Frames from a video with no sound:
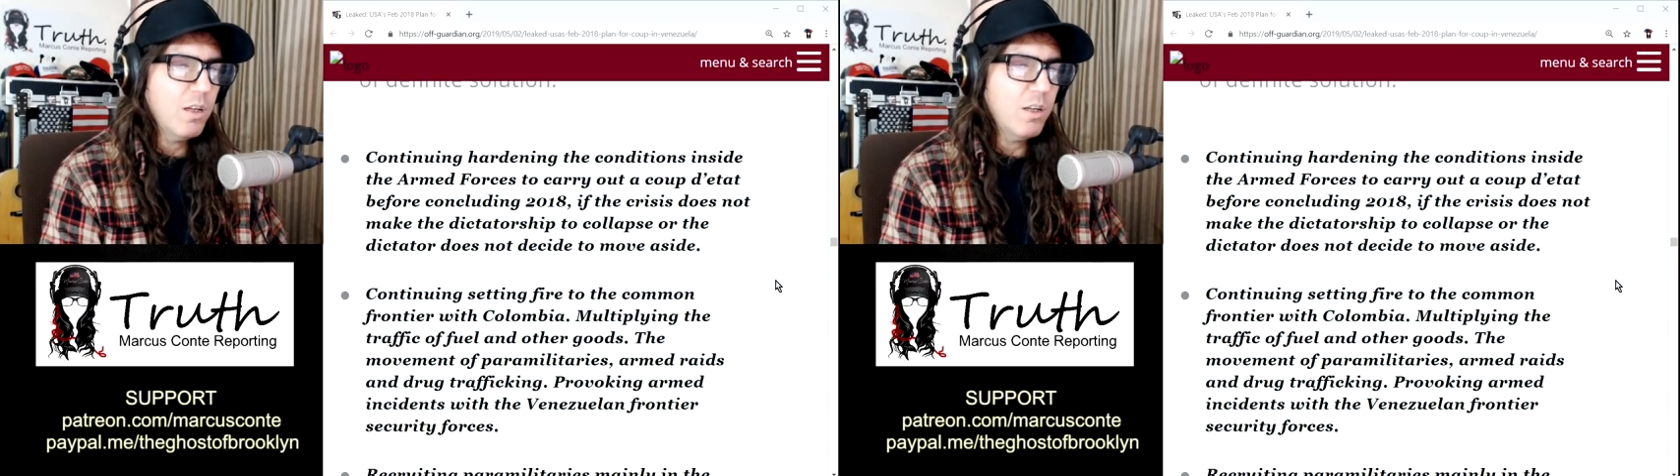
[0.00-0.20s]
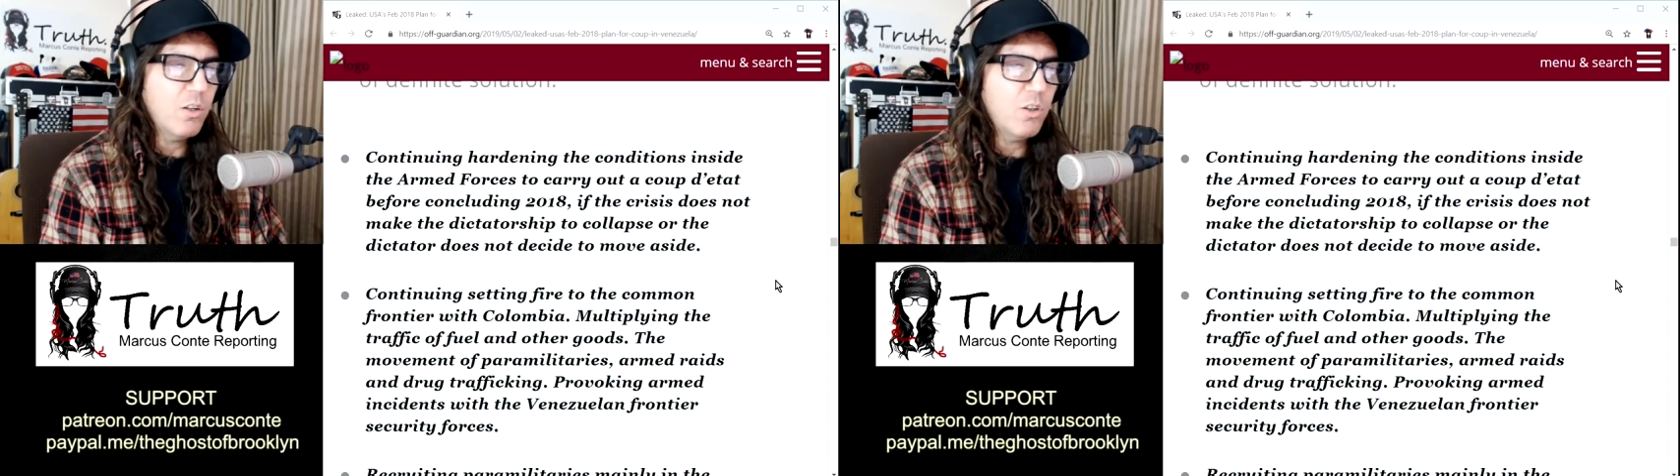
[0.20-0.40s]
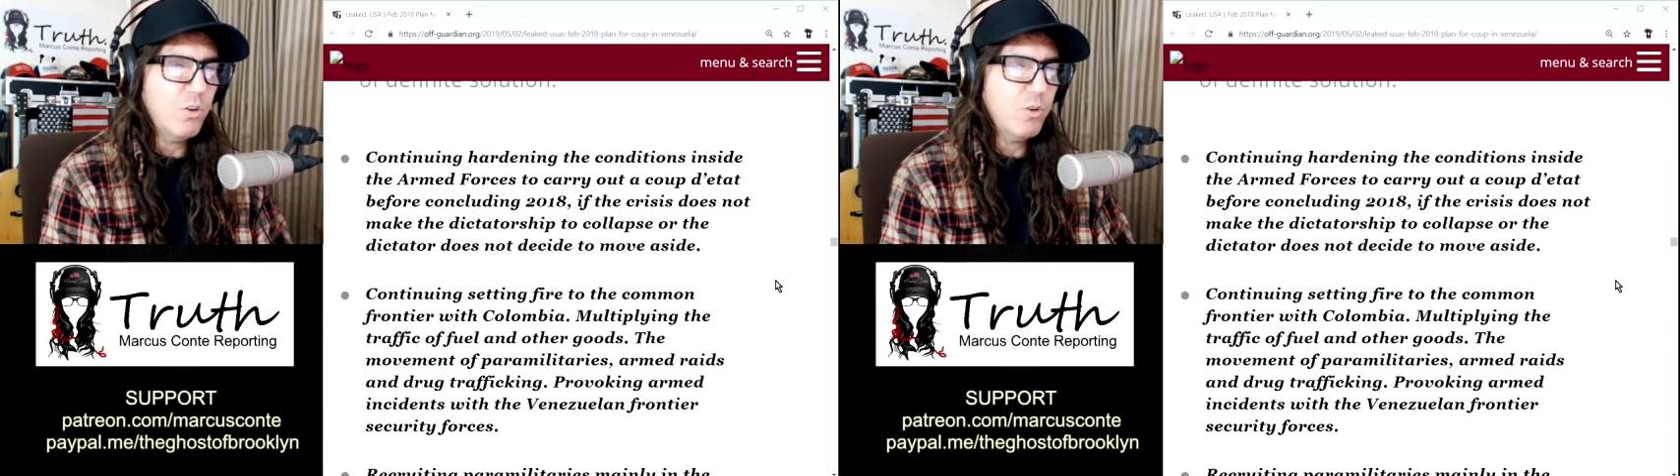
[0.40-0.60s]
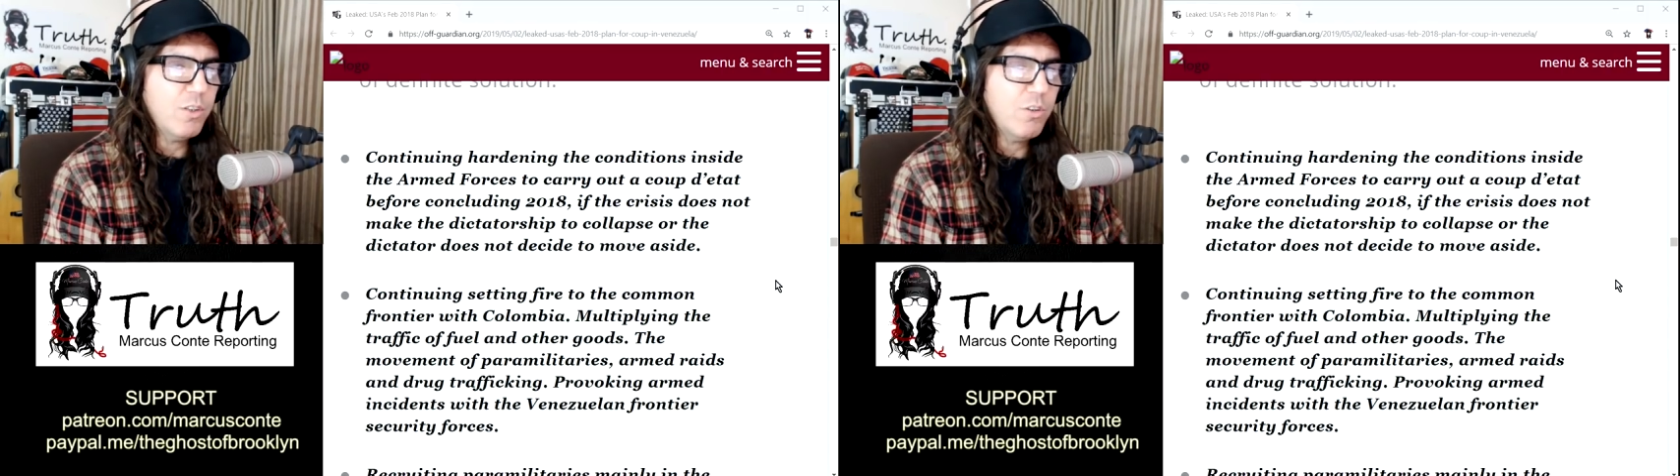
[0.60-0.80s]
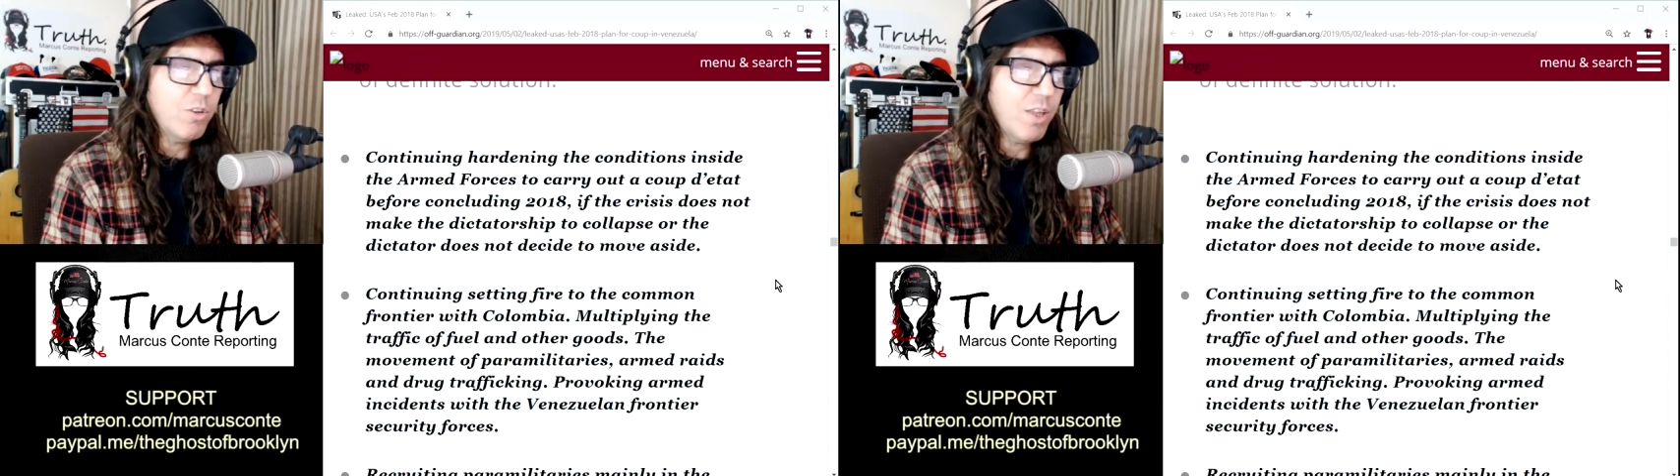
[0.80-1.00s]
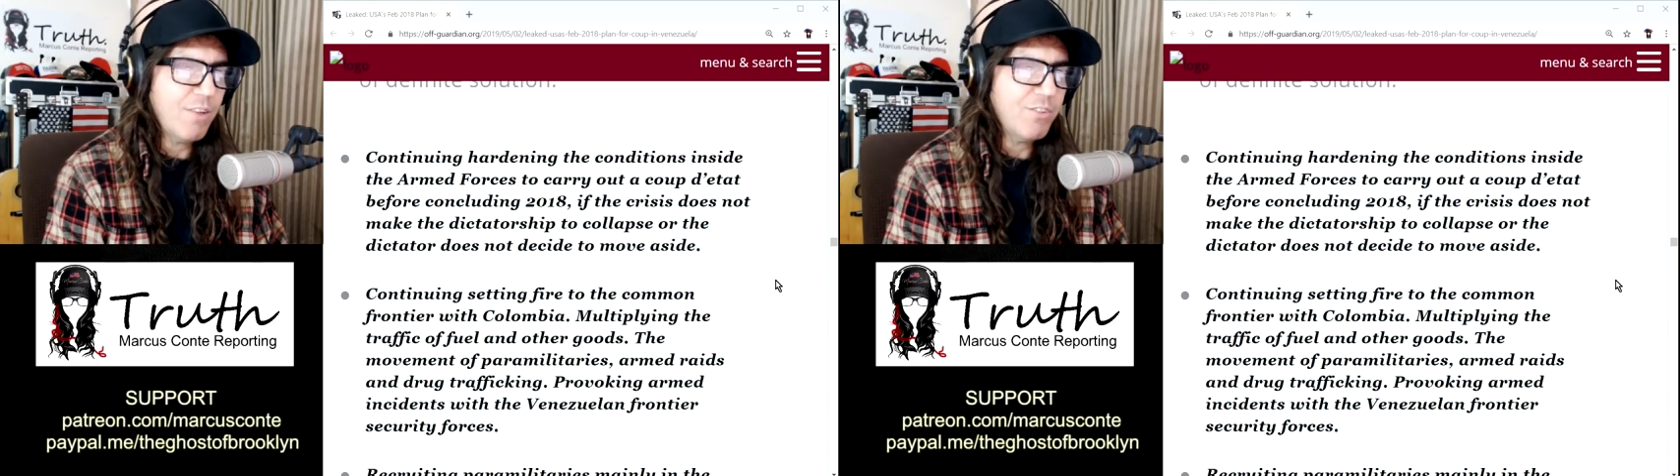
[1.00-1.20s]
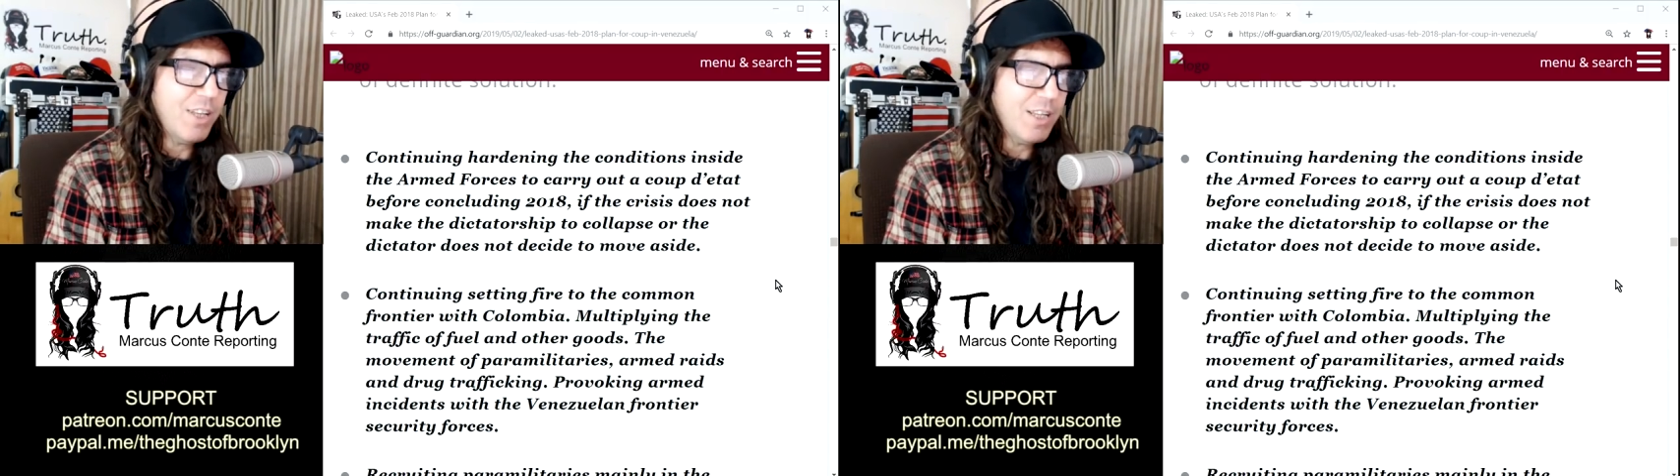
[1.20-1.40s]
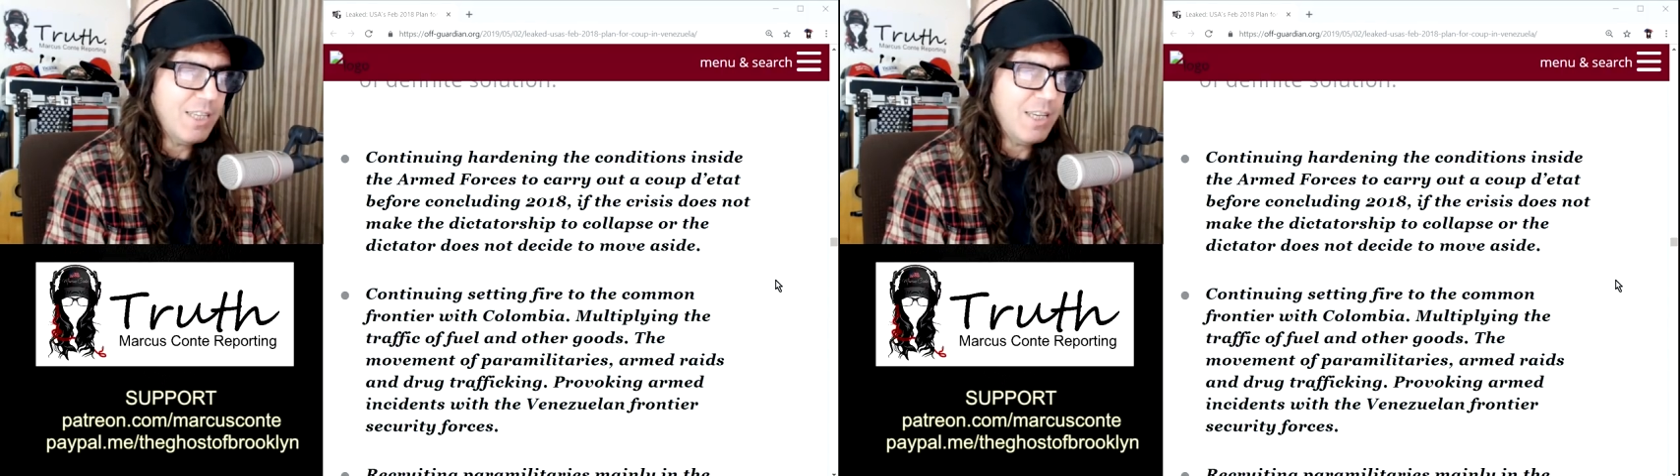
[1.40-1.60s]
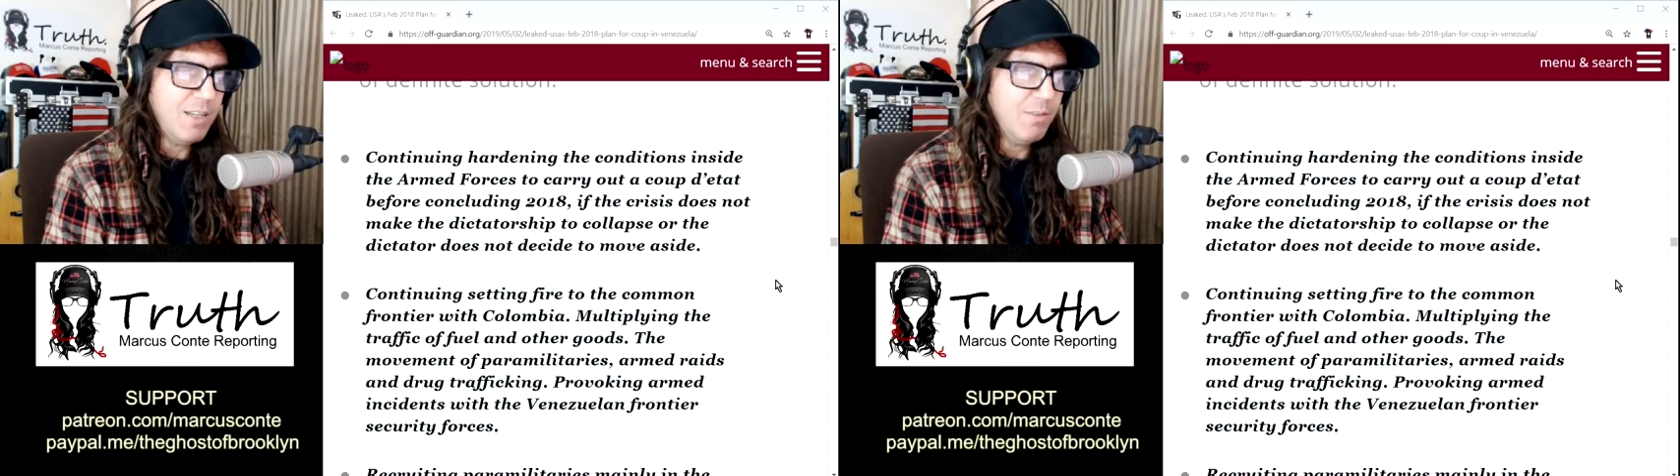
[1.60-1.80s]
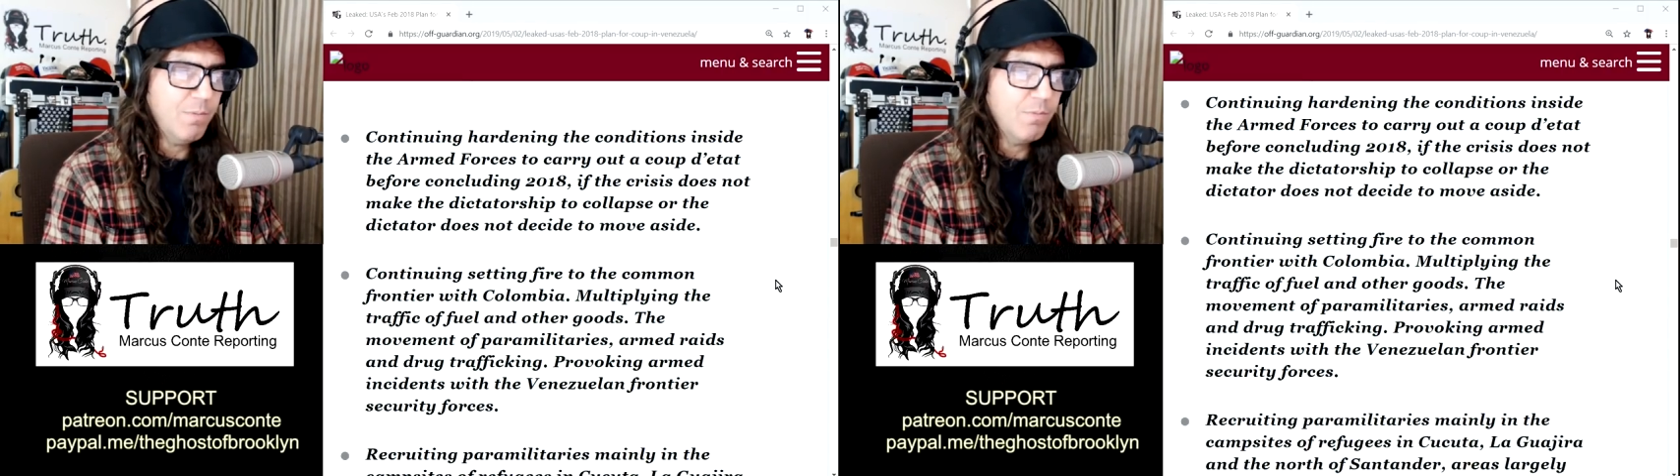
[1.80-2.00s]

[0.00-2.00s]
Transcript: concluding 2018.